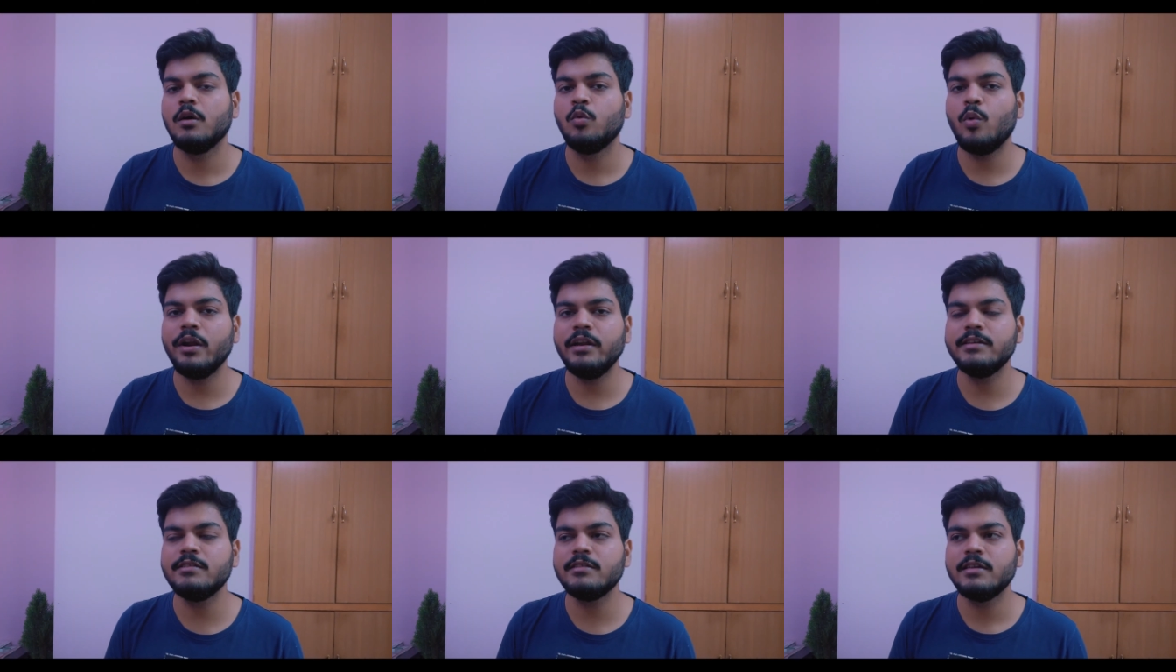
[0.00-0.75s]
One
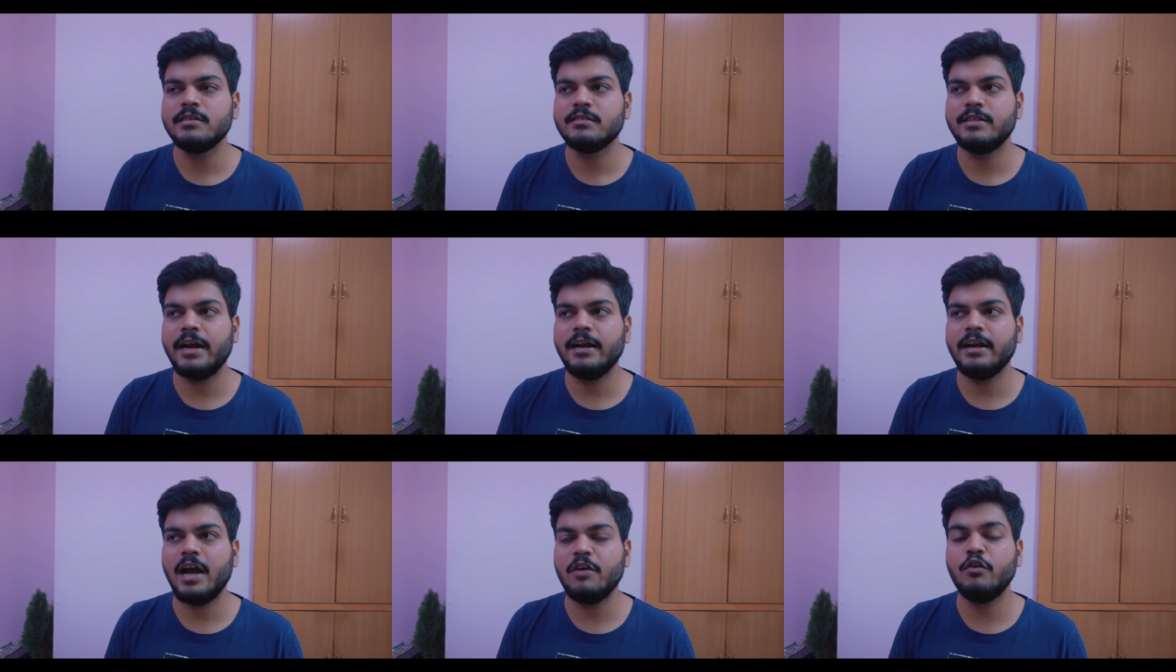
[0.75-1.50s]
is
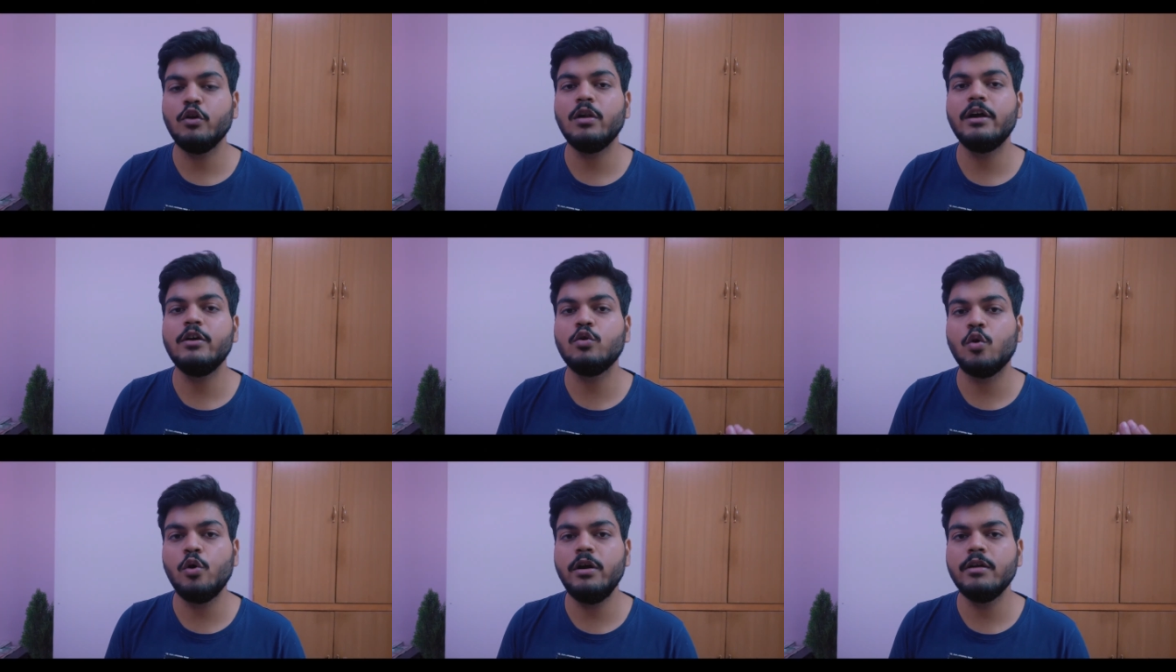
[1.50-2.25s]
that I want to learn to
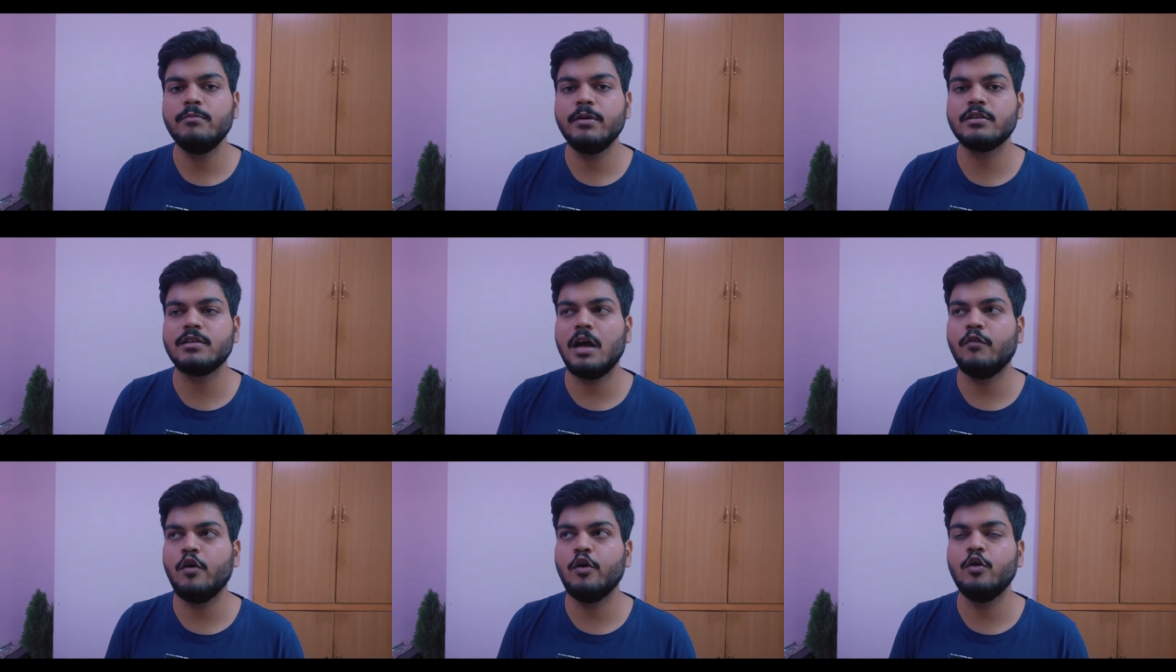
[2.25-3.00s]
code because I
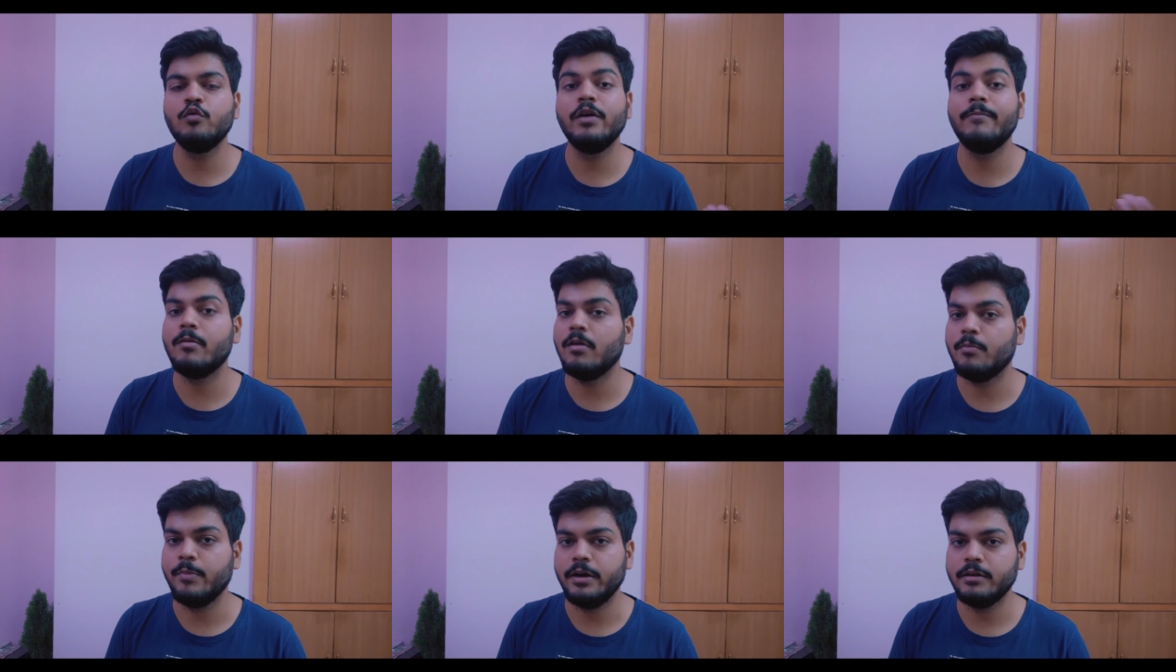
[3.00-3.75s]
want to do web
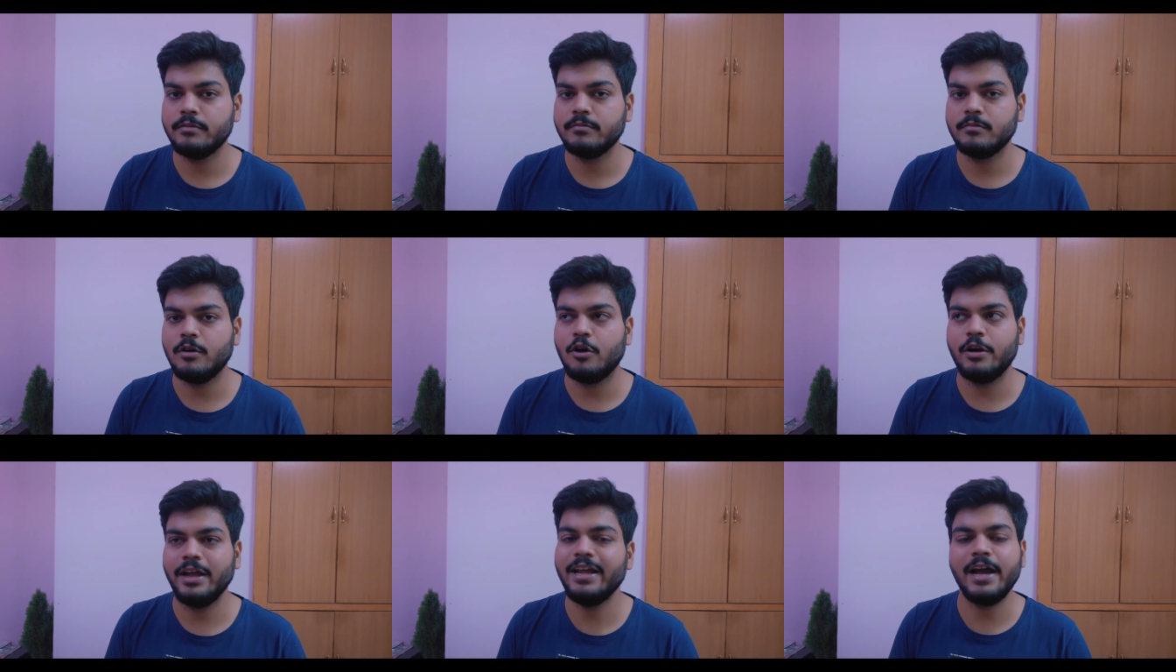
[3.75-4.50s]
development
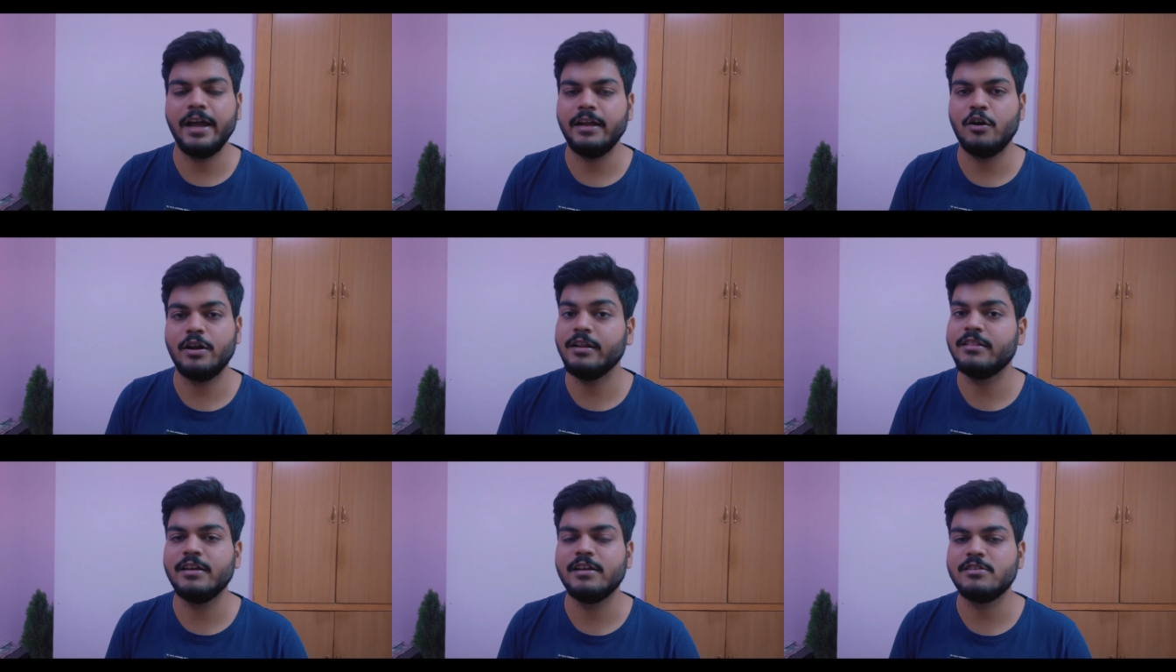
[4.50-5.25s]
or AI or
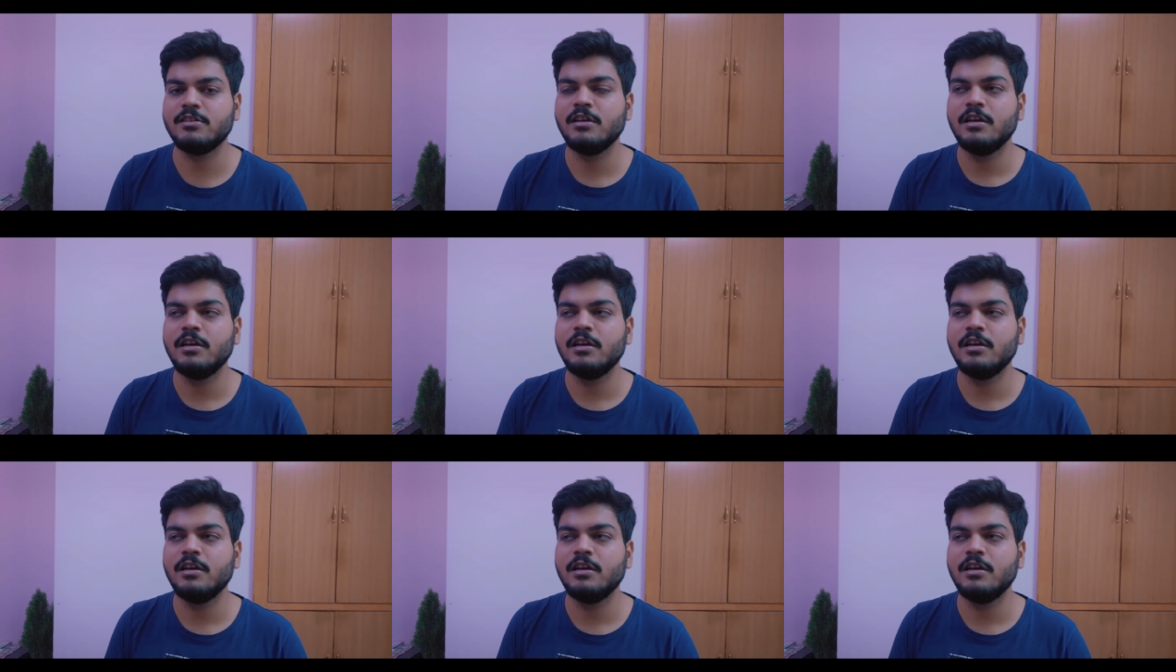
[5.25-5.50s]
anything else.